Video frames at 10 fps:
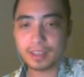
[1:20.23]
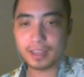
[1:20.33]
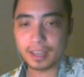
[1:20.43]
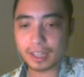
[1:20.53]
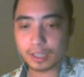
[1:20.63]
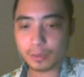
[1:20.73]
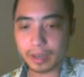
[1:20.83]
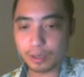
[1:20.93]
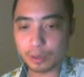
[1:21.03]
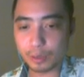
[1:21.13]
And that's why
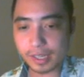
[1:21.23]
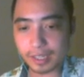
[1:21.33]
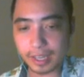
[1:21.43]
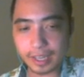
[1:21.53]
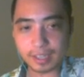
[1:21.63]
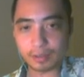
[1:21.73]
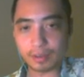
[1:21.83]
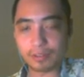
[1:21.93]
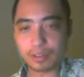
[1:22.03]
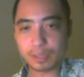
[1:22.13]
you use his legs as a
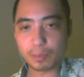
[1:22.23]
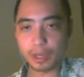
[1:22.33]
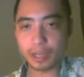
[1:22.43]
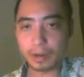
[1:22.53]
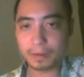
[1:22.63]
reference point.